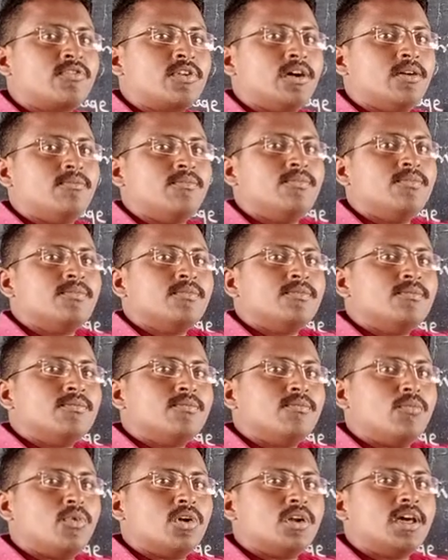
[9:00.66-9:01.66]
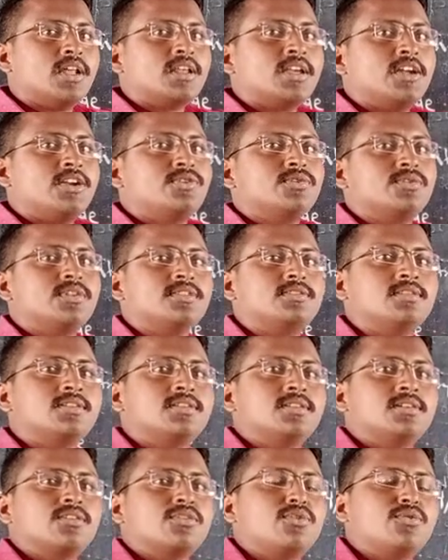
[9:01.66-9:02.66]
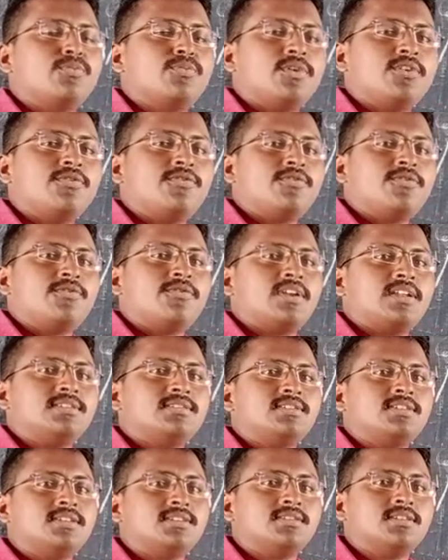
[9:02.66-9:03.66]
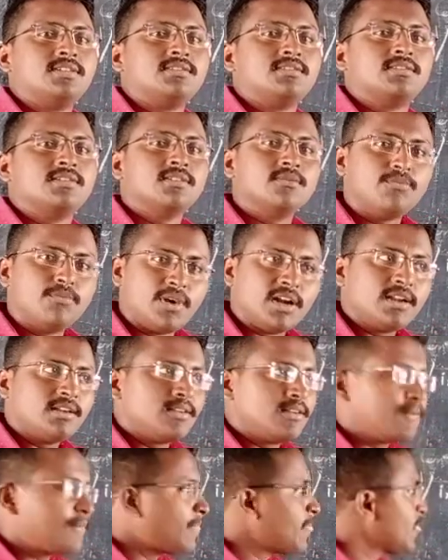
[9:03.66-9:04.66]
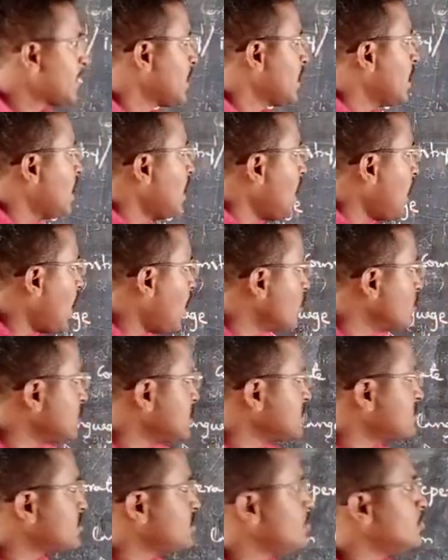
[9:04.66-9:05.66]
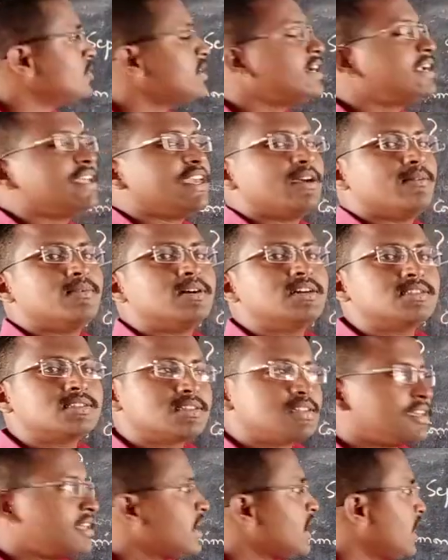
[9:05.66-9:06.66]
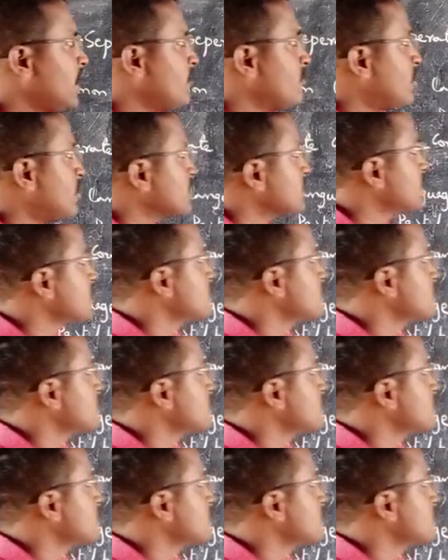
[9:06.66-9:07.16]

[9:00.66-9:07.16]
from monarchy to this group of French citizens? But how this unity emerged among